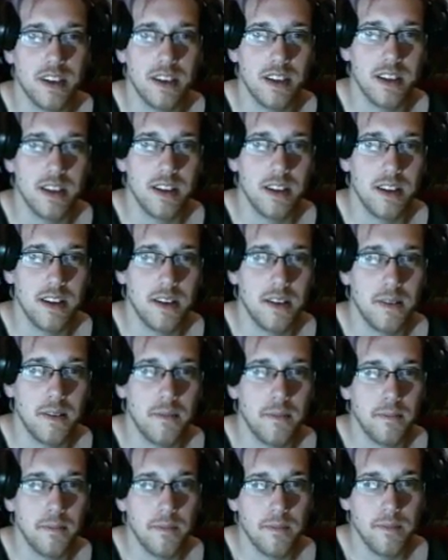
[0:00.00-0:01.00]

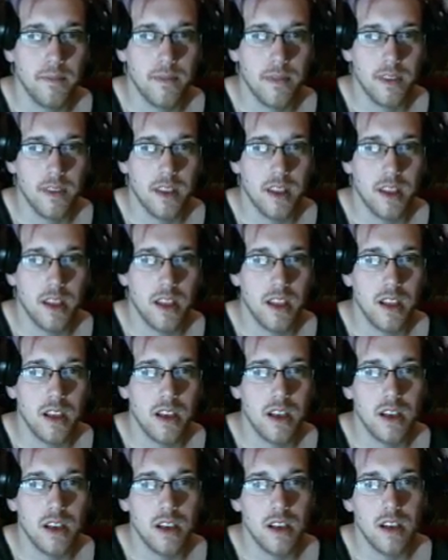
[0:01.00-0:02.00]

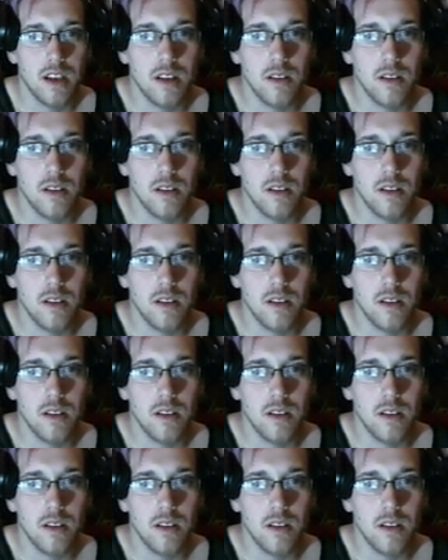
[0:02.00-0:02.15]
(no one is talking)